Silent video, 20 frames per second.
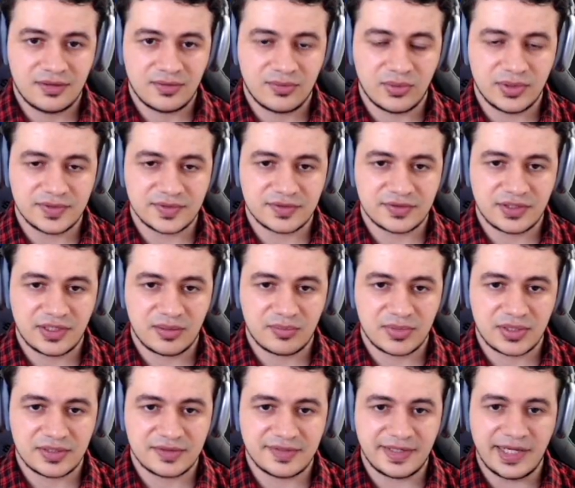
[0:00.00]
Why is it
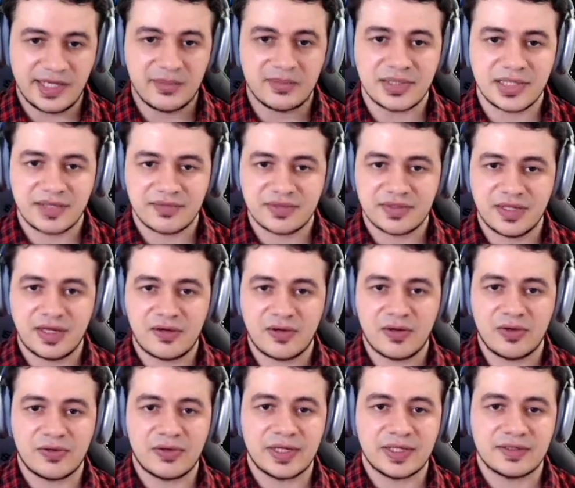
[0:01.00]
time left? Oh,
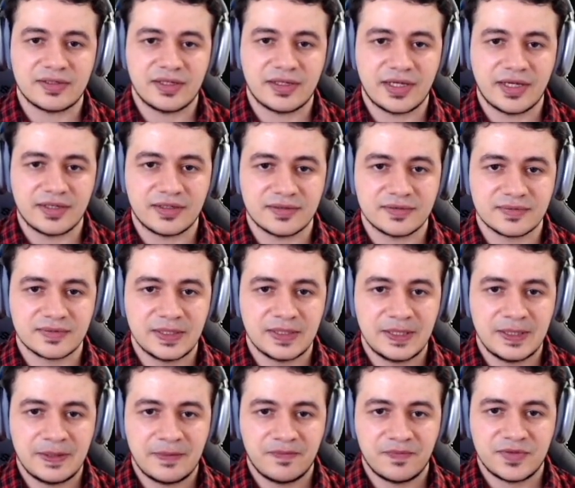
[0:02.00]
all right, I get it.
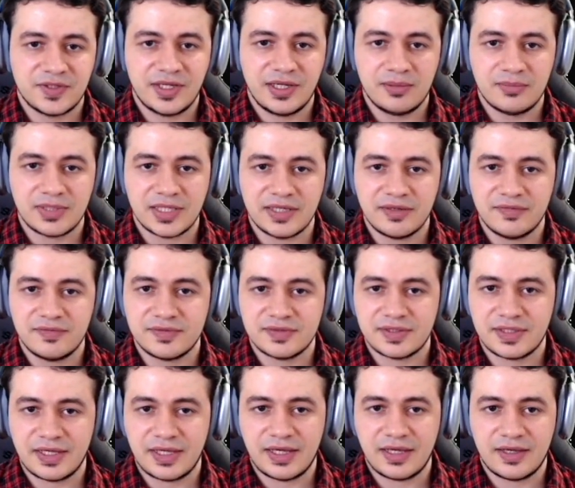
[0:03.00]
Time left,
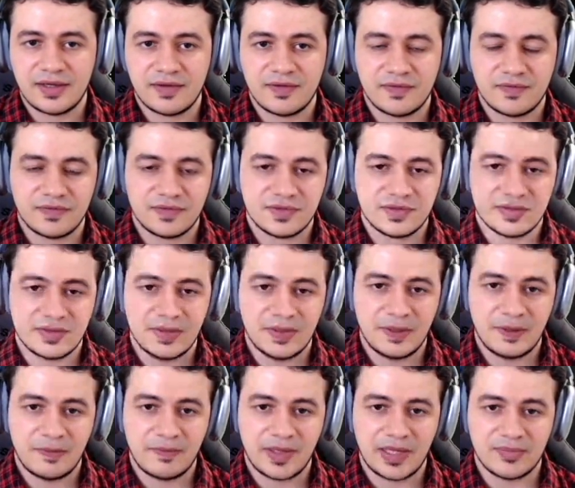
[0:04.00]
and
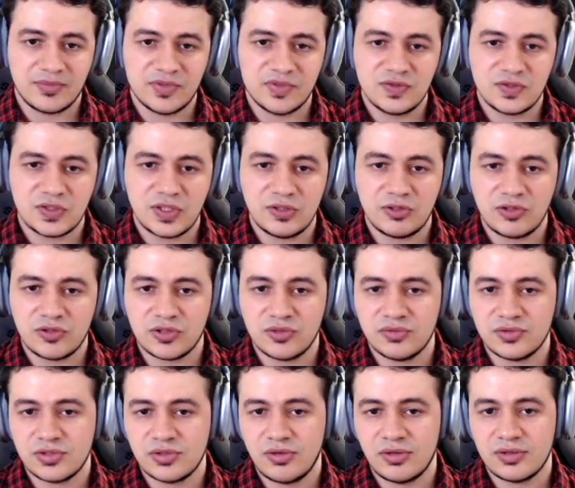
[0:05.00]
I'm not going
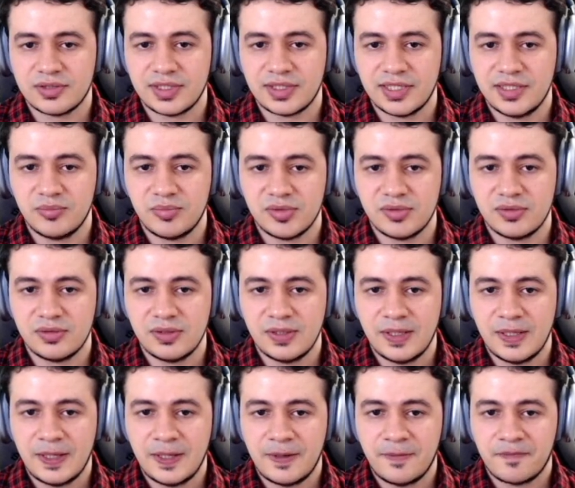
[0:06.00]
to call it label.
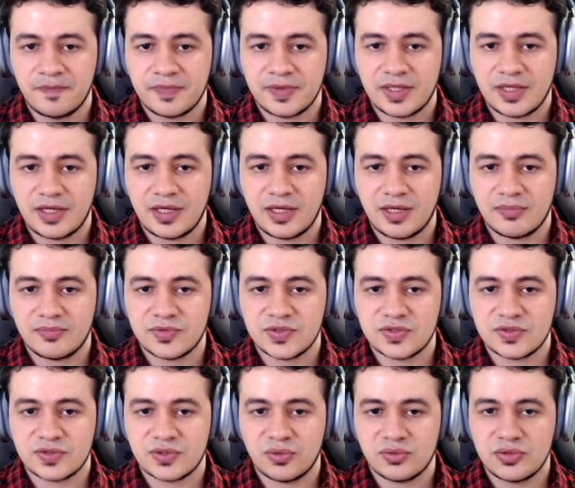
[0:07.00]
I'm
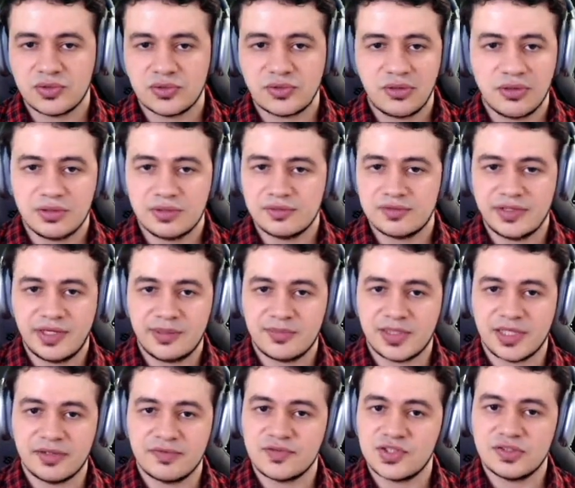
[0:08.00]
just going to call it time
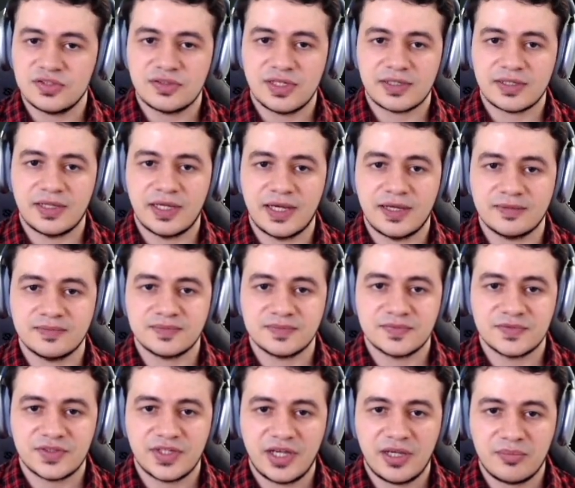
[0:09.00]
left, just like that.
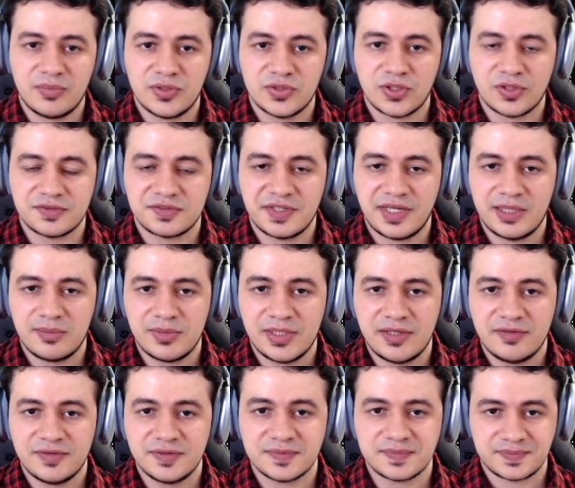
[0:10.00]

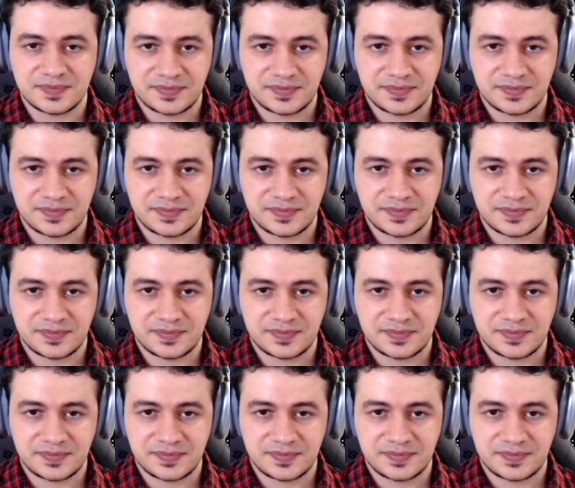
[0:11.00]
Timer.timeLeft.